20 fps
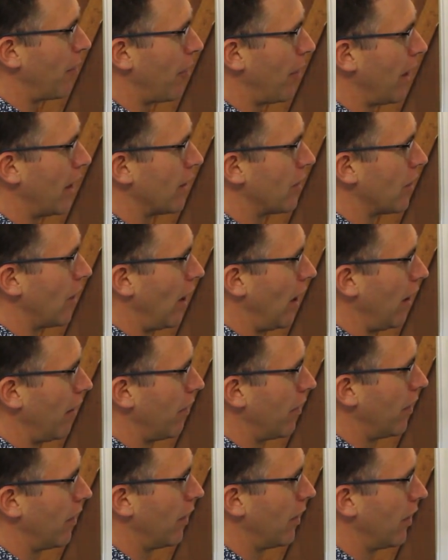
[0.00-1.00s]
branch off
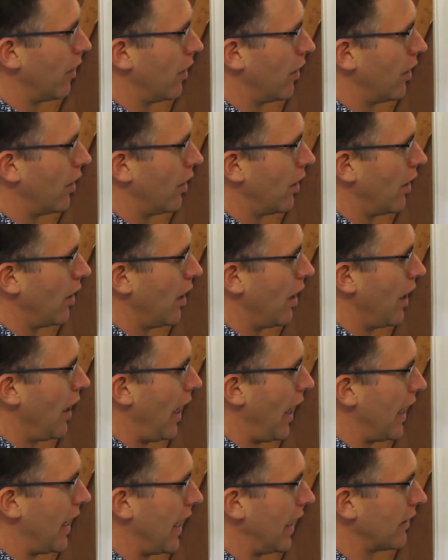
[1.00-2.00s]

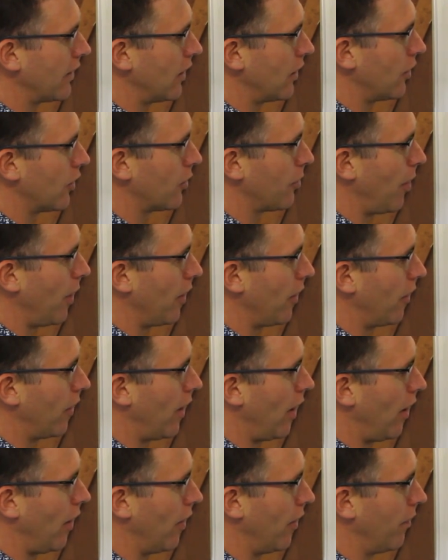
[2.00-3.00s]
and exit your spinal
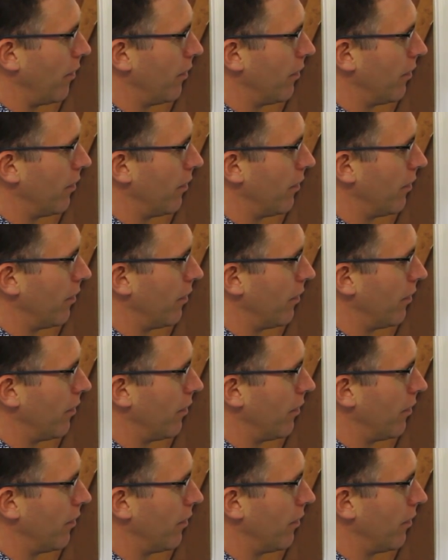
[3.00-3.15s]
column.